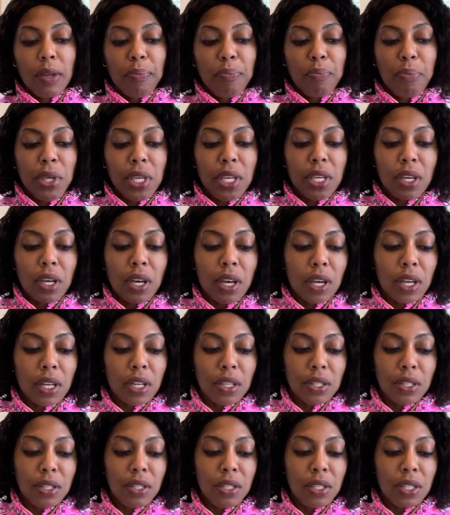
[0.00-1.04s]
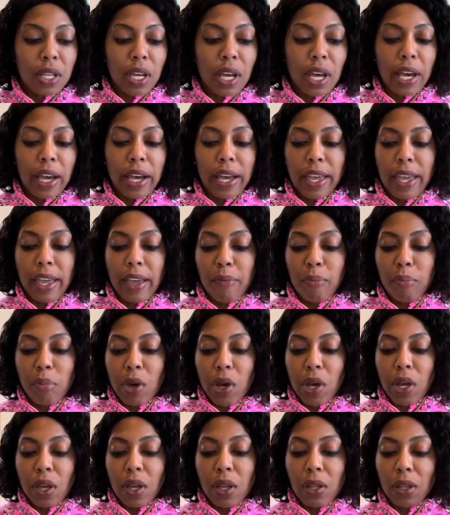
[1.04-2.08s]
because I have
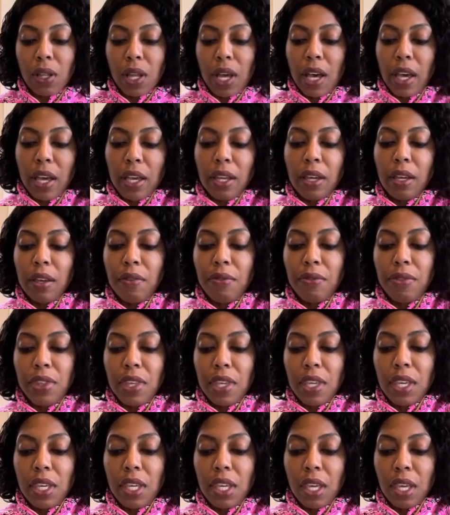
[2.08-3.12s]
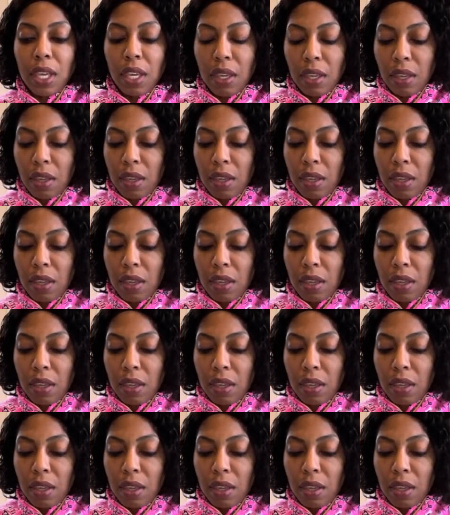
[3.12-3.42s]
bought a lot of the